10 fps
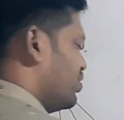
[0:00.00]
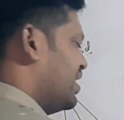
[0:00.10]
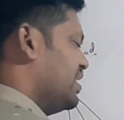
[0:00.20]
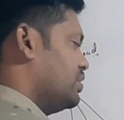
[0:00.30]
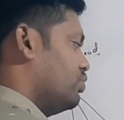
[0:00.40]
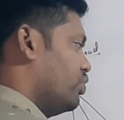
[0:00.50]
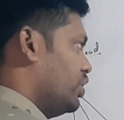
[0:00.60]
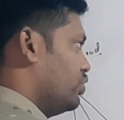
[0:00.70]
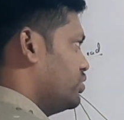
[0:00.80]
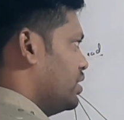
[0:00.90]
that there is no
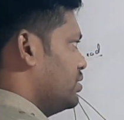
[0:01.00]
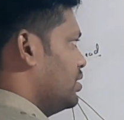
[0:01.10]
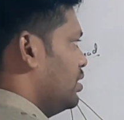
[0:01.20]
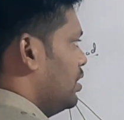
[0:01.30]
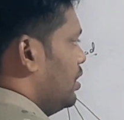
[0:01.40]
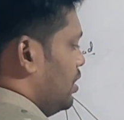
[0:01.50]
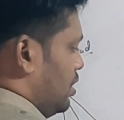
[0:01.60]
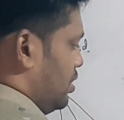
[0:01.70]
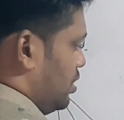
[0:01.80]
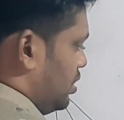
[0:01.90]
need to change
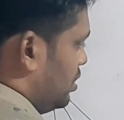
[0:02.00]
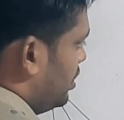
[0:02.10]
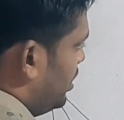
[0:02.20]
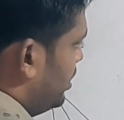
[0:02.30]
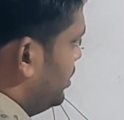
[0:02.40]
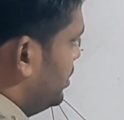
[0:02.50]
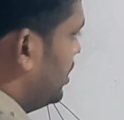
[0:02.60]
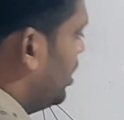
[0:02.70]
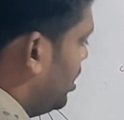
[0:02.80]
anything.